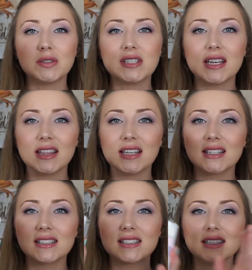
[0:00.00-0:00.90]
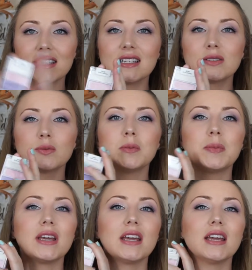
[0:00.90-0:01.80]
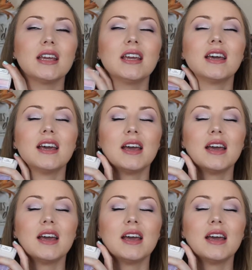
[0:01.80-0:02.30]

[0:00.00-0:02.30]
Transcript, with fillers: you see this, this would be